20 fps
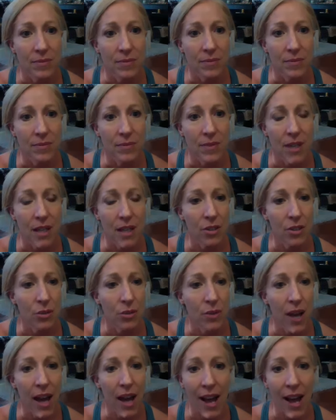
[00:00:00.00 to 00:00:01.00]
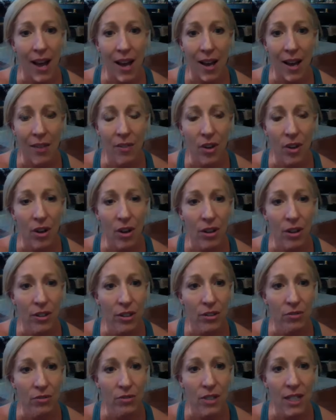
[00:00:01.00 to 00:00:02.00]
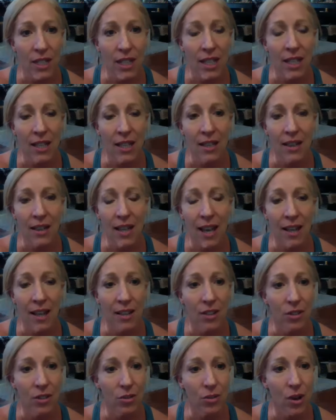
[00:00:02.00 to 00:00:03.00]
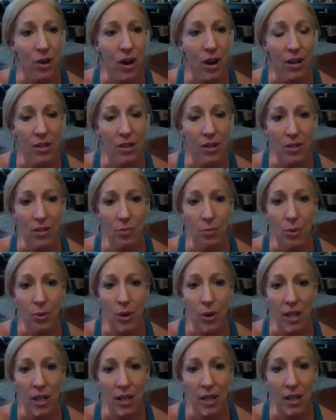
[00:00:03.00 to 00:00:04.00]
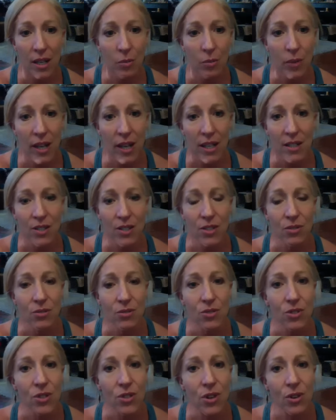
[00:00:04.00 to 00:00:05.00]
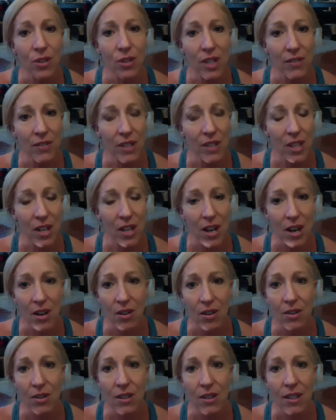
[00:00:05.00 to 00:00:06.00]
That you have all you need, that you are supported in ways you don't even know.